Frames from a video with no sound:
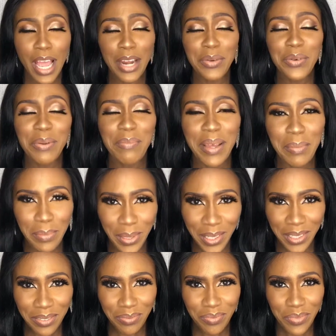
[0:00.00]
And
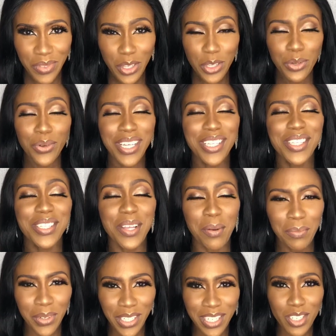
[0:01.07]
remember, you are
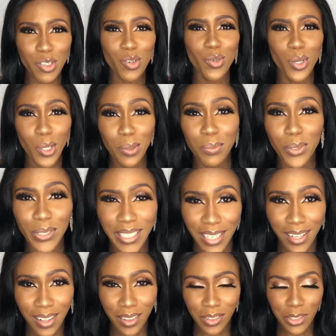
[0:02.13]
somebody's role
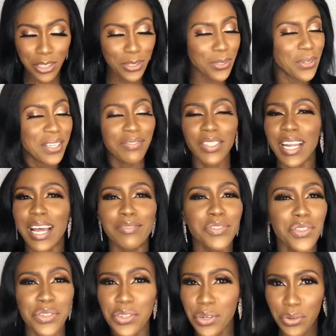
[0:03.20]
model. You don't even have
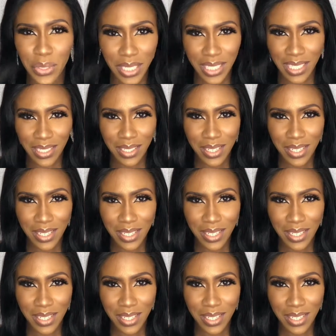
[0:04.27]
to know it.